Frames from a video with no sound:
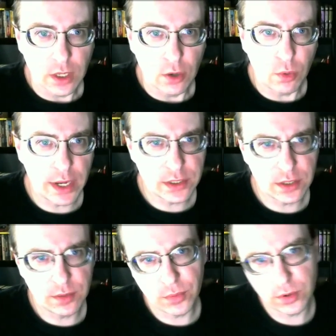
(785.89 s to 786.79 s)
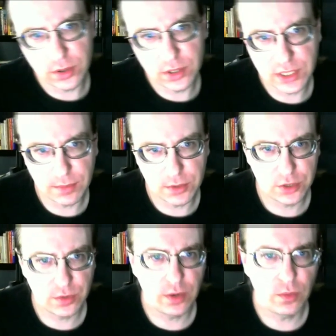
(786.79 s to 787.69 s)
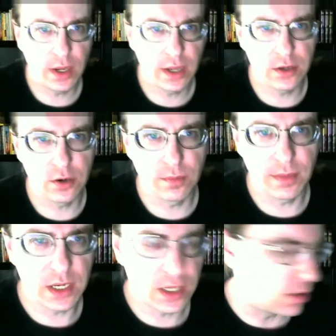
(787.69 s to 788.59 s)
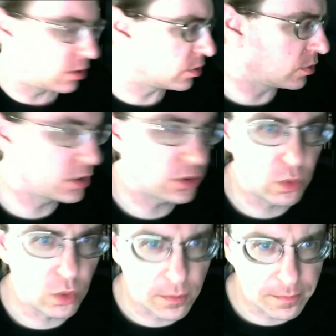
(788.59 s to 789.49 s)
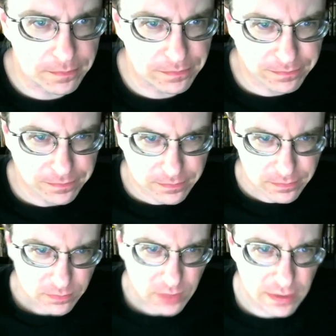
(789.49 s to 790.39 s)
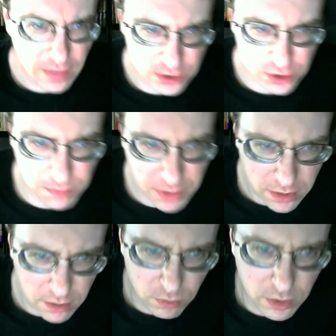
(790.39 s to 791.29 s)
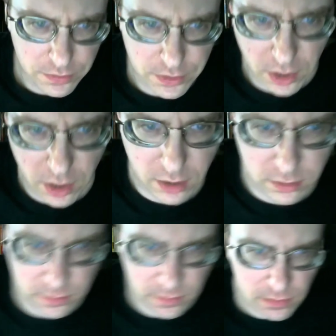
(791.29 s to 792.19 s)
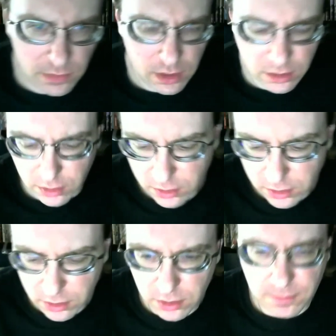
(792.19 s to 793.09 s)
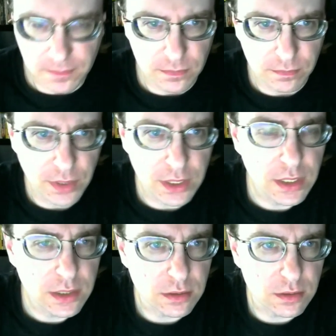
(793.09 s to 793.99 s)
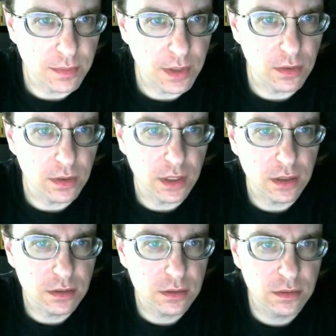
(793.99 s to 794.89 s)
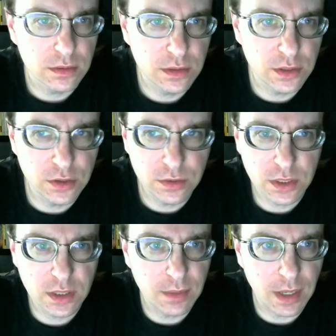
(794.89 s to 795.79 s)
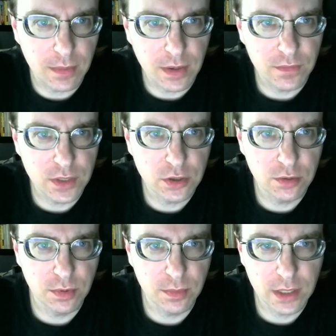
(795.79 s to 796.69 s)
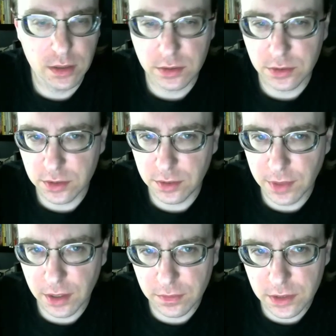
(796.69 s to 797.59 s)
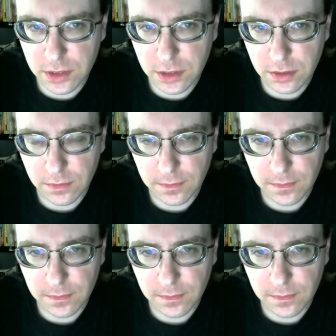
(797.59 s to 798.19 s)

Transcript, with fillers: Why is it important to demonstrate why your main character is cool? That should be a, uh, well, duh. But it isn't, apparently. Did you see Batman v Superman? Did you see Man of Steel?